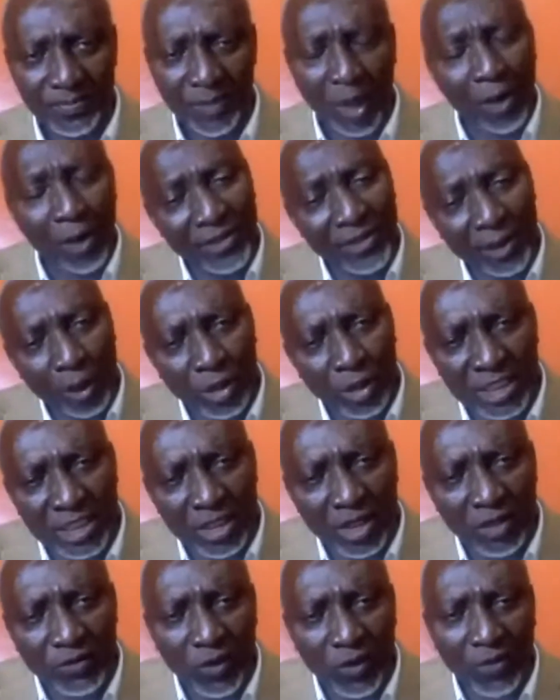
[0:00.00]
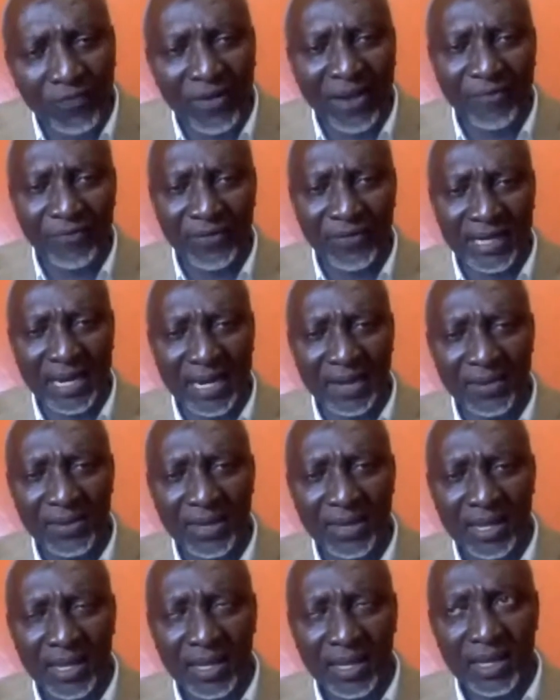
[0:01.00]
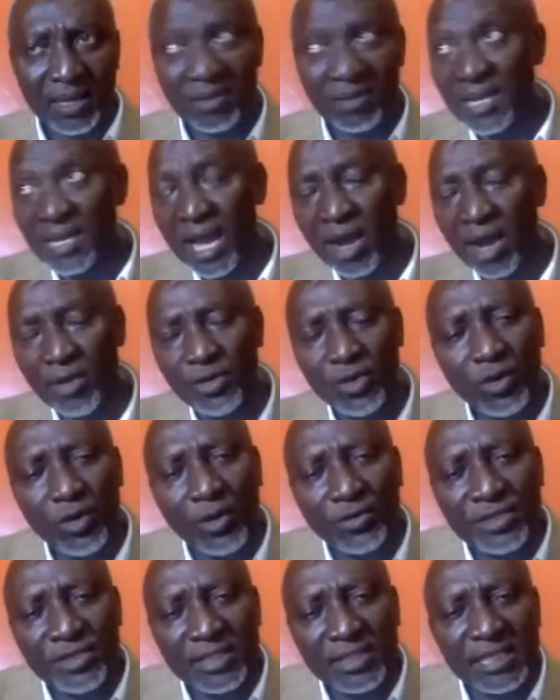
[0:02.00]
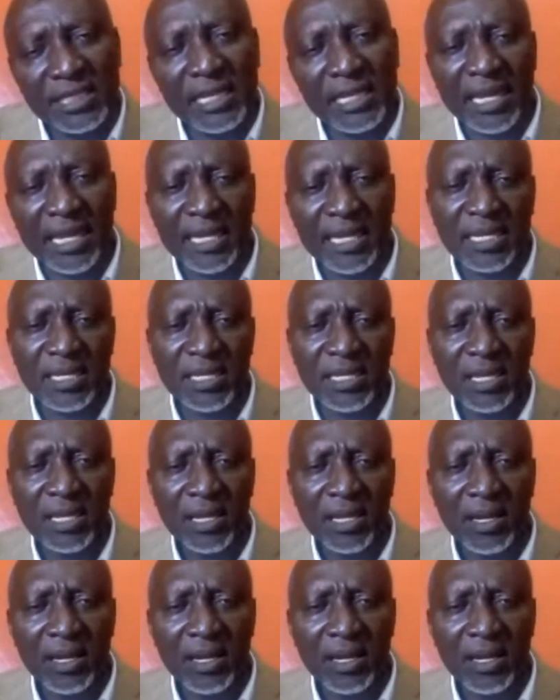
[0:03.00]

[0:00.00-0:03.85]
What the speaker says: on the continent of Africa. Now you don't see any